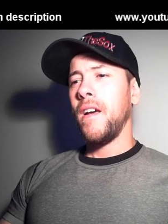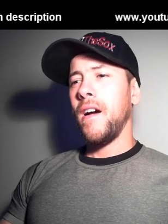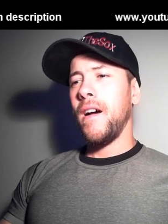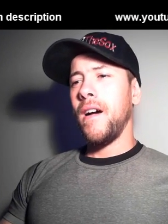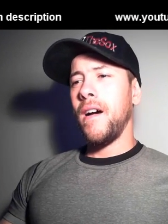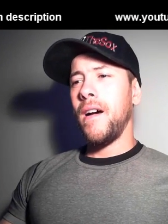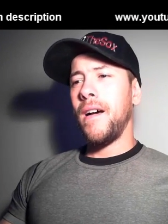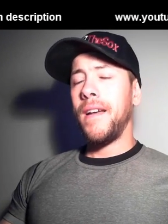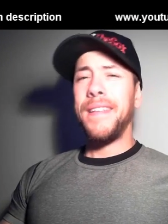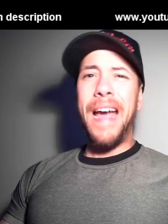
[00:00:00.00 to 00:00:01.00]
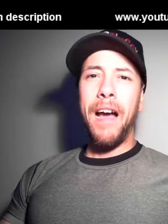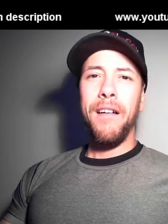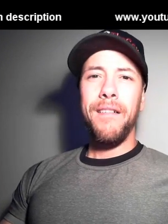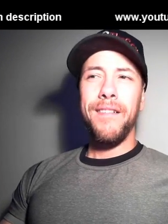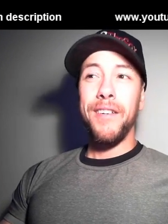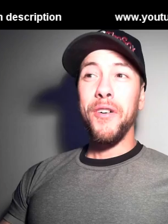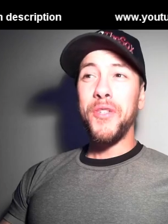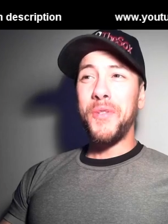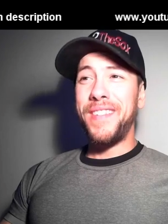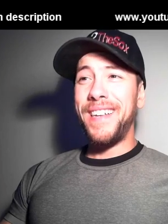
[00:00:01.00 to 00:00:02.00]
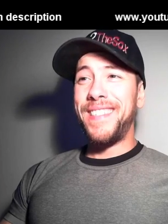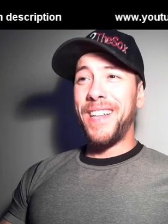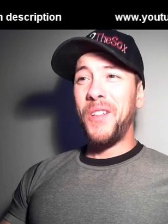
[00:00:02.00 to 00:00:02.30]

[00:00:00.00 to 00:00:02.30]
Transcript: Uh, and yeah, he also says that